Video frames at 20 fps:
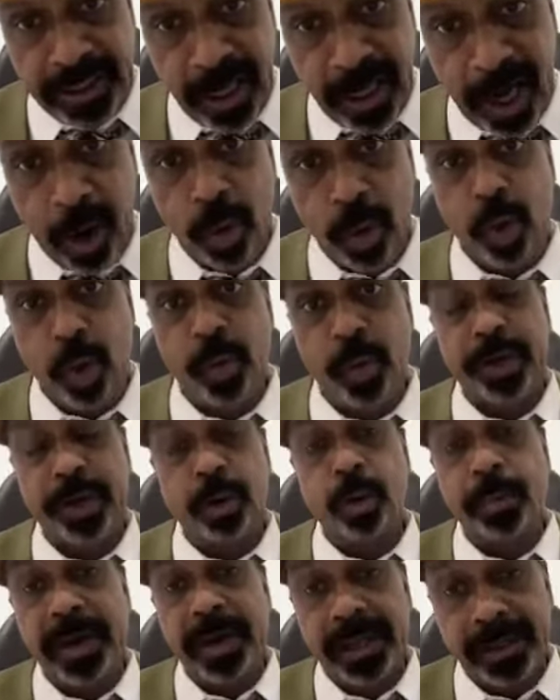How do we do
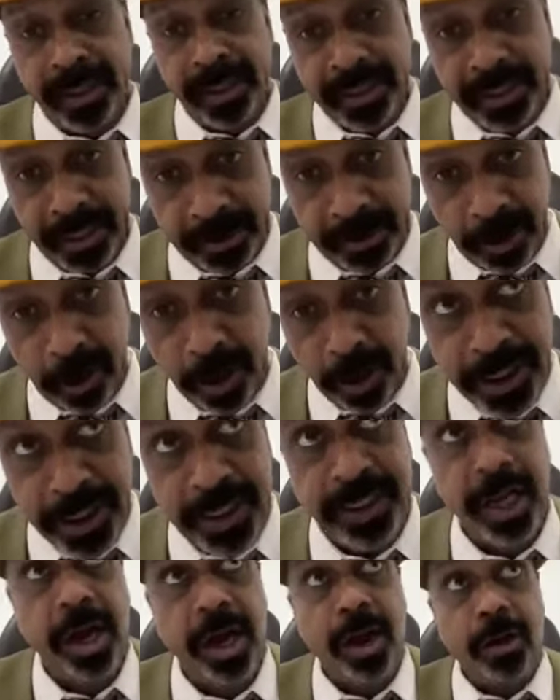bring these technologies
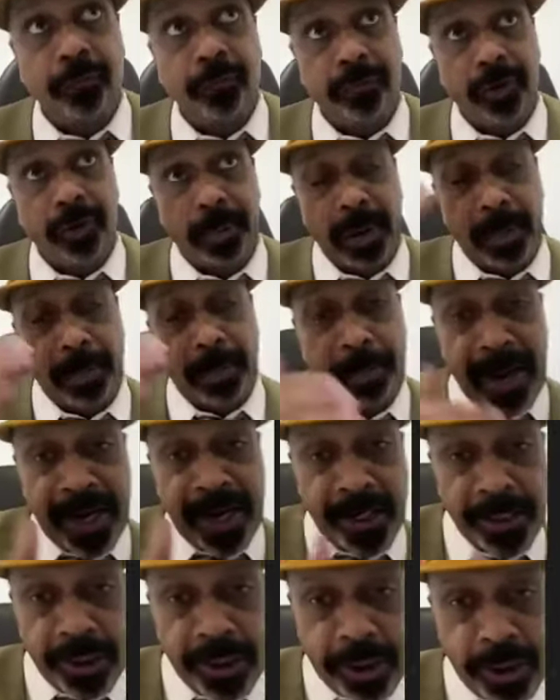from a
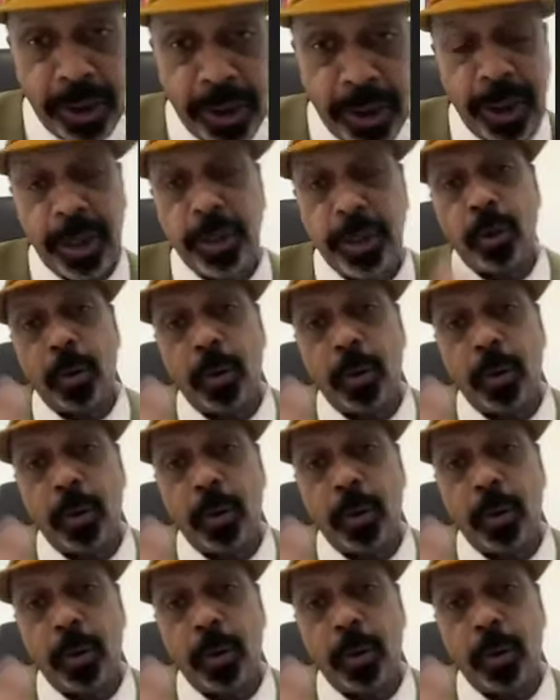bench to